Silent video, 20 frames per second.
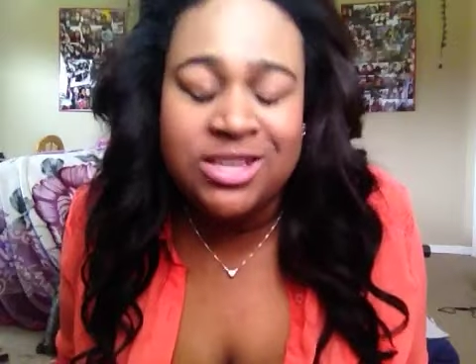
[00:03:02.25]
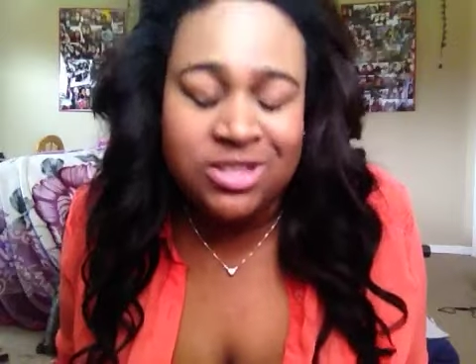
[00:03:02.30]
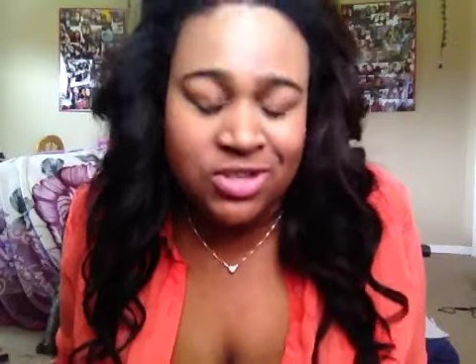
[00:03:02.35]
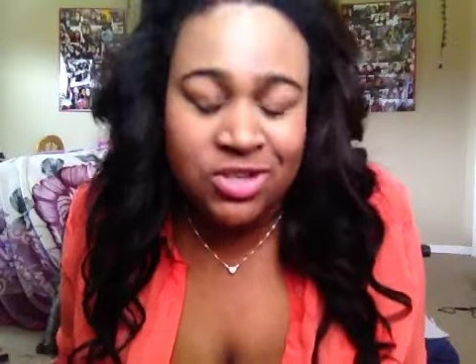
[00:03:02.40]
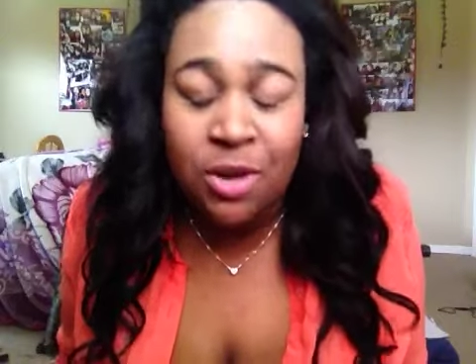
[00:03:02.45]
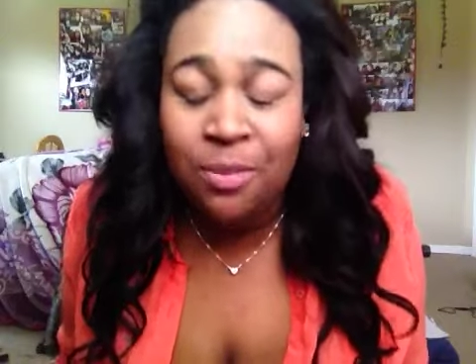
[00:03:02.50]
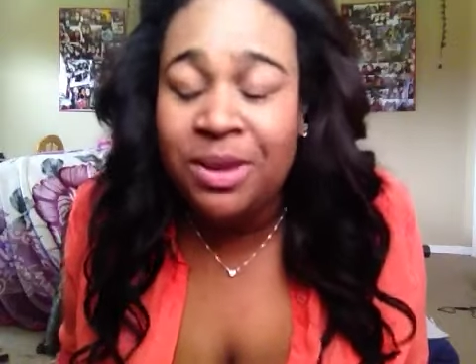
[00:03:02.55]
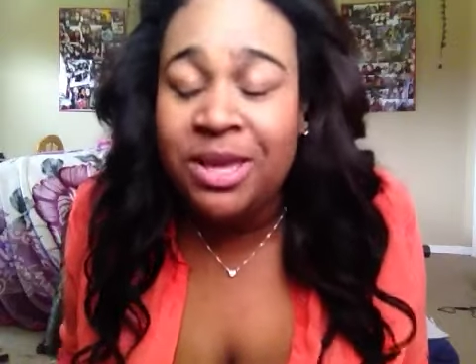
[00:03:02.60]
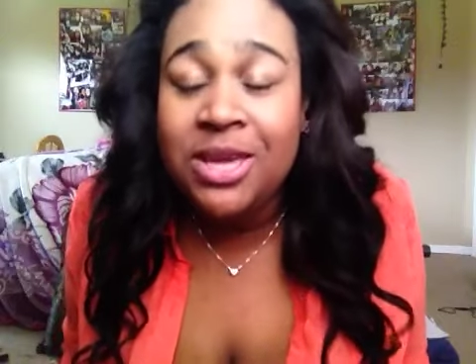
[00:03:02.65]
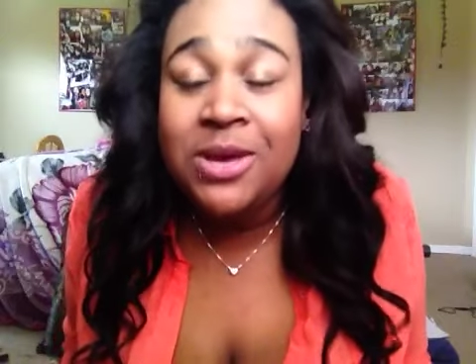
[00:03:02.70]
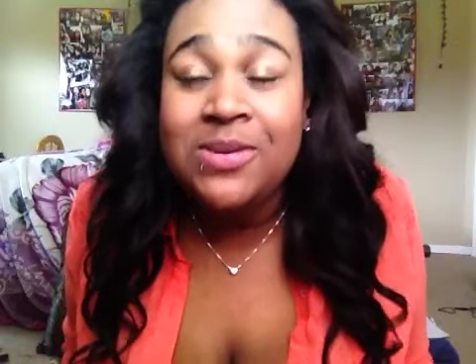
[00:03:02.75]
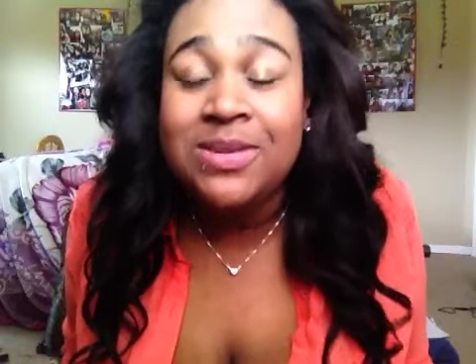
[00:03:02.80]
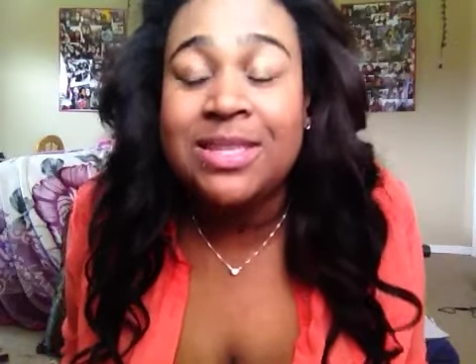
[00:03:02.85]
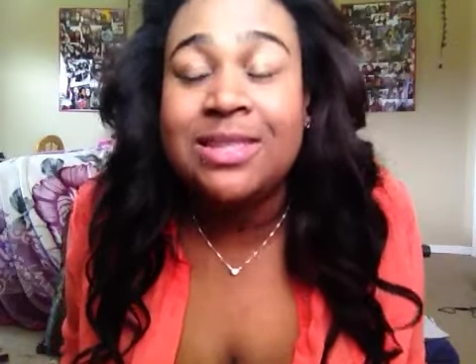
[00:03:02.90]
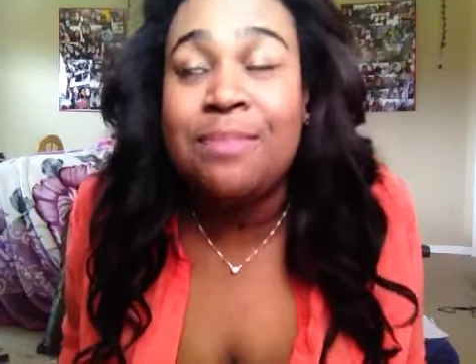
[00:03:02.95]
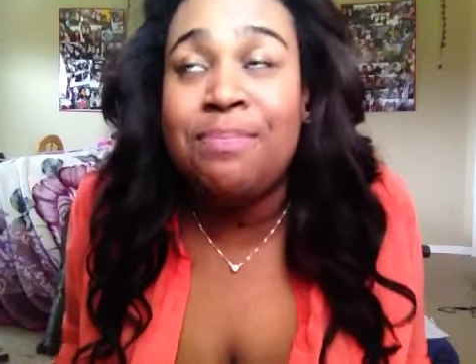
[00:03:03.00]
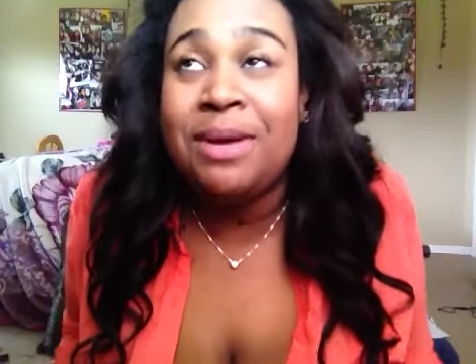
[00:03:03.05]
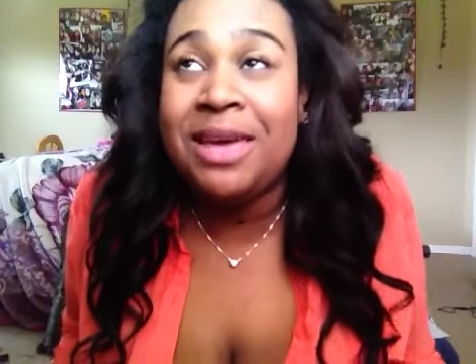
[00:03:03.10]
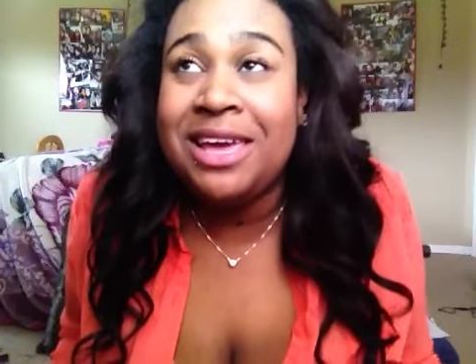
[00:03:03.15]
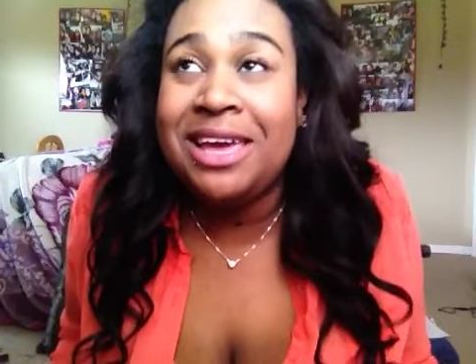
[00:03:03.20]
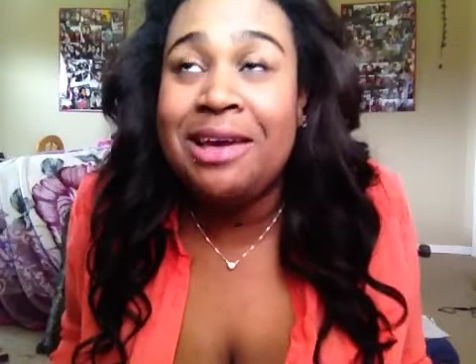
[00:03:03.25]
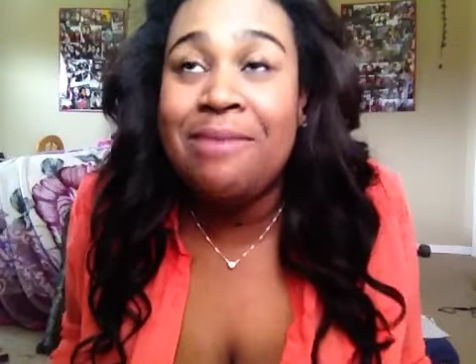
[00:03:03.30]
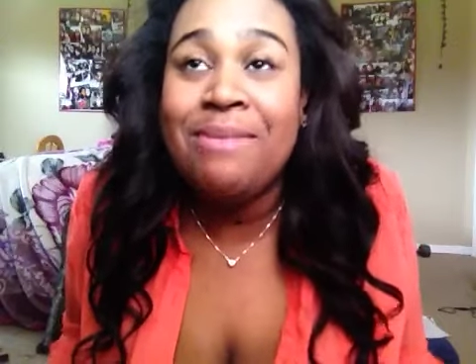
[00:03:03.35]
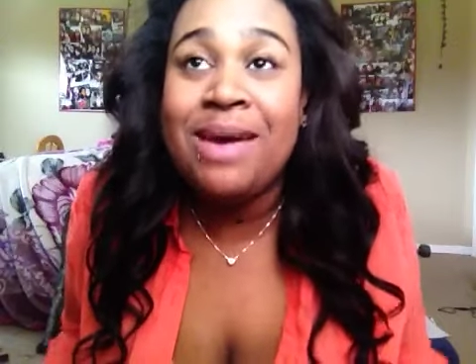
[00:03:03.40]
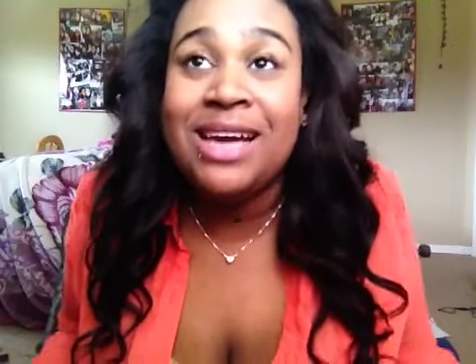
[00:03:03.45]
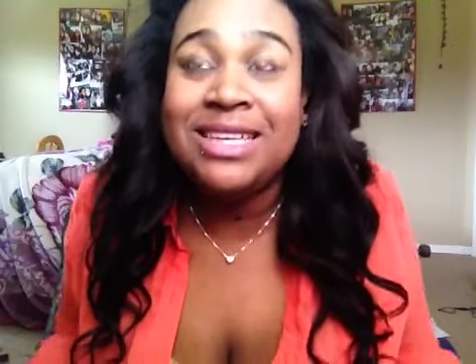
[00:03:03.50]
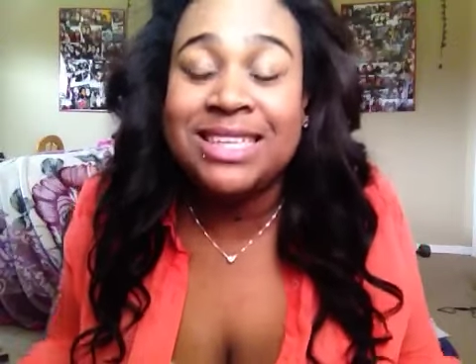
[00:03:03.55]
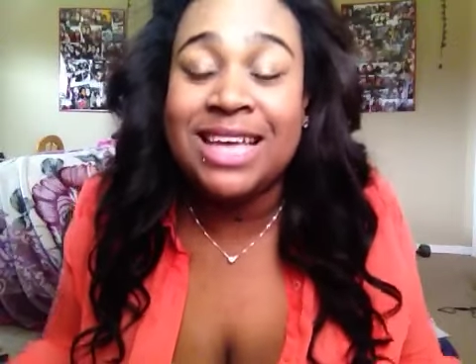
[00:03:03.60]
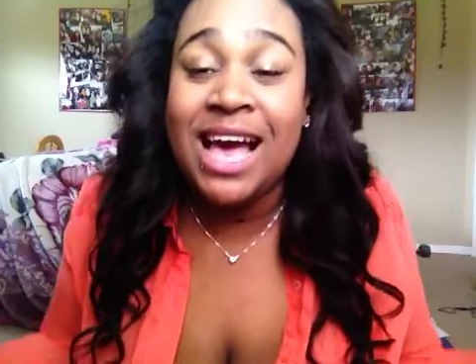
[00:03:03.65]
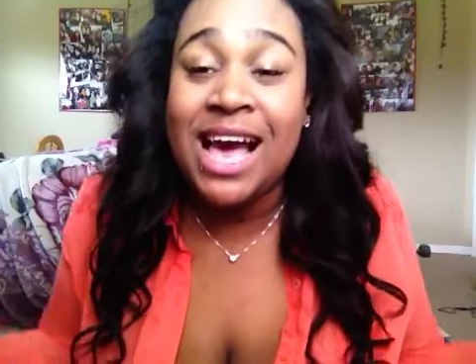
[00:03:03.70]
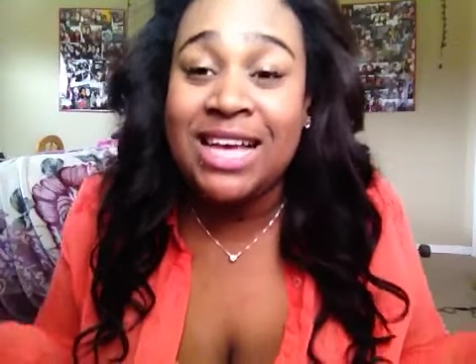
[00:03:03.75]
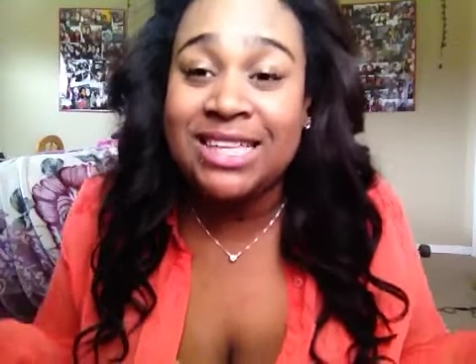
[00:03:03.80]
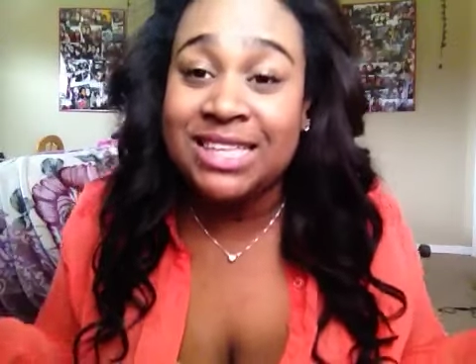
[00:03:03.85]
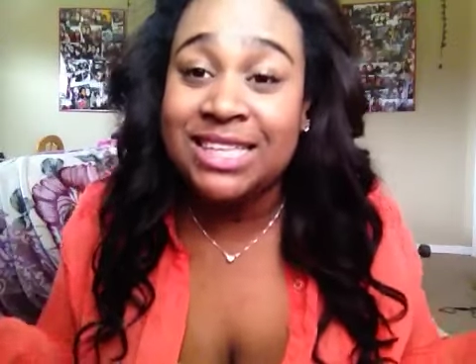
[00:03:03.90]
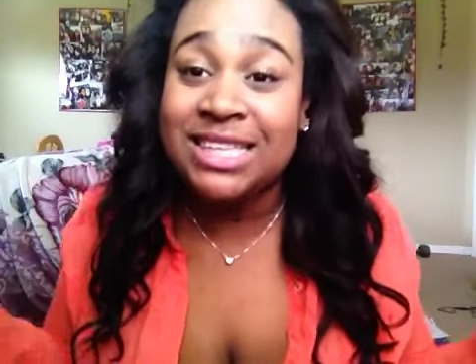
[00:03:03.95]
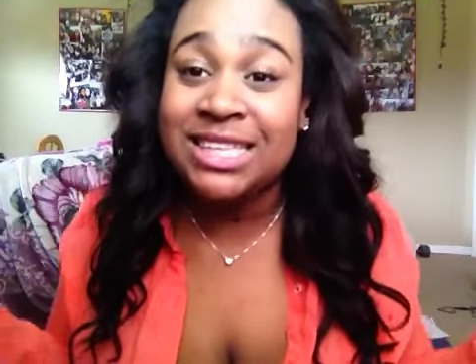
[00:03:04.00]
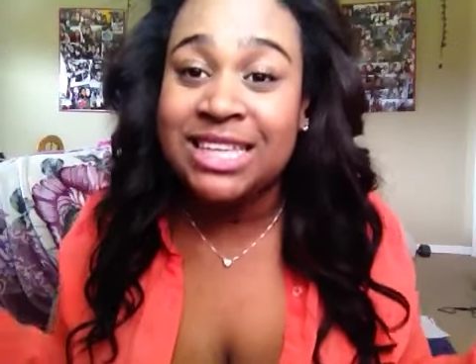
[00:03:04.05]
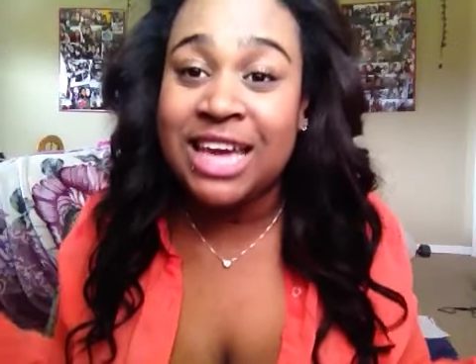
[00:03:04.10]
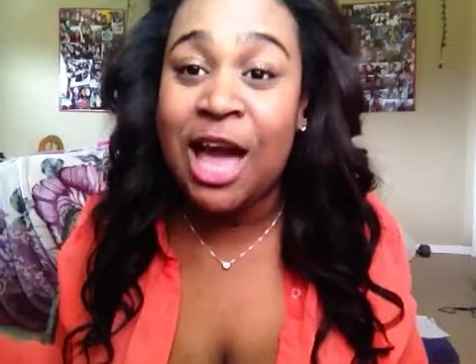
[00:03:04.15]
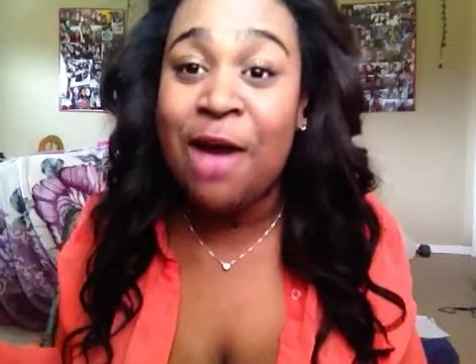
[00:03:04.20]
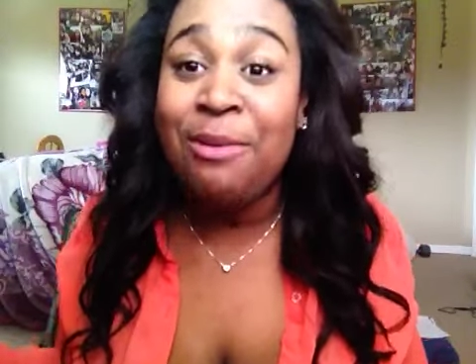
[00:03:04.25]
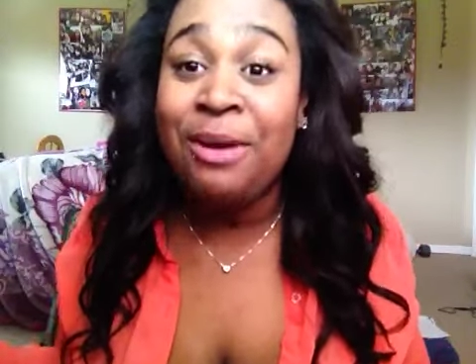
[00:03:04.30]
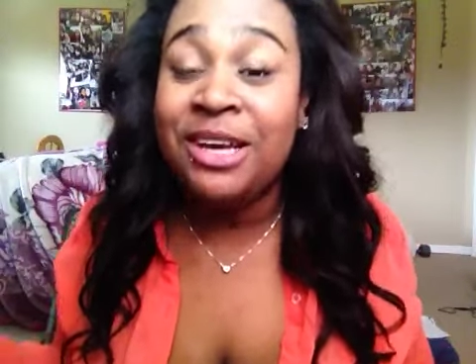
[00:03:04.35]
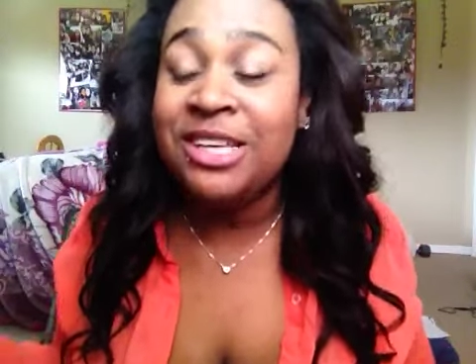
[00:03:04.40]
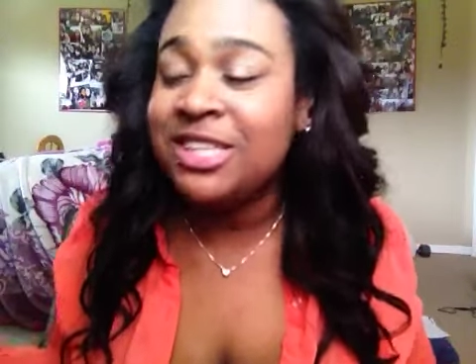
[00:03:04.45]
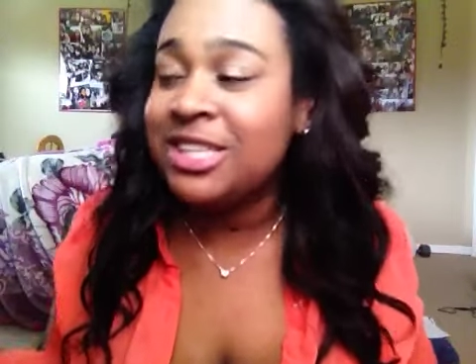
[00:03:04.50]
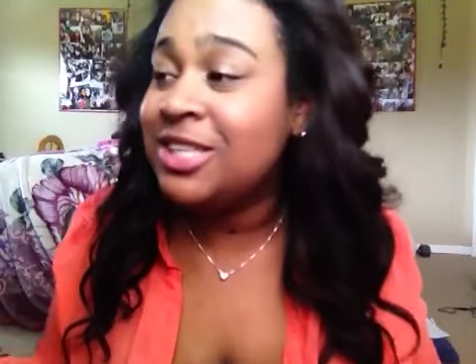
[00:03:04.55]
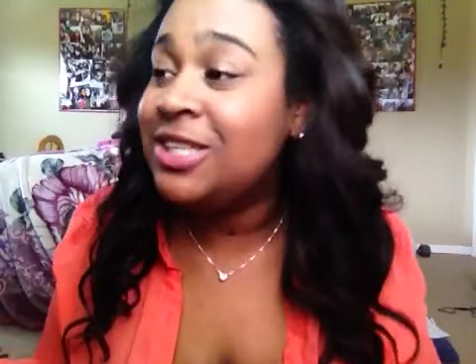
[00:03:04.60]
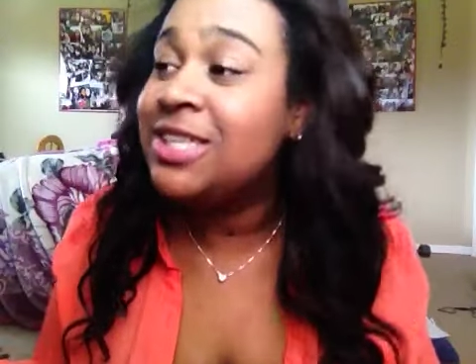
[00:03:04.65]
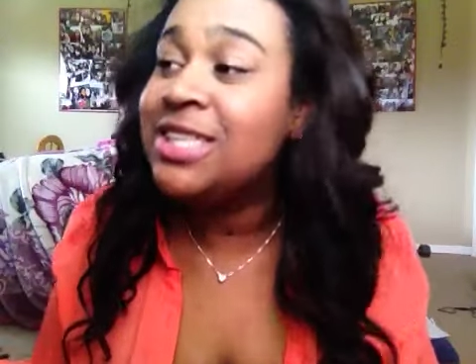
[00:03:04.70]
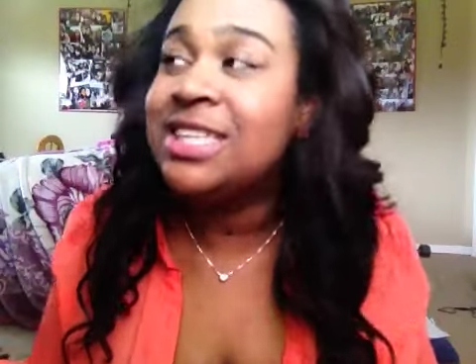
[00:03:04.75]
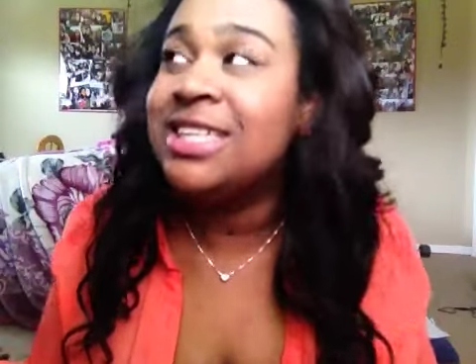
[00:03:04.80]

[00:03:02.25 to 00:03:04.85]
So don't be using the PMS as a damn excuse,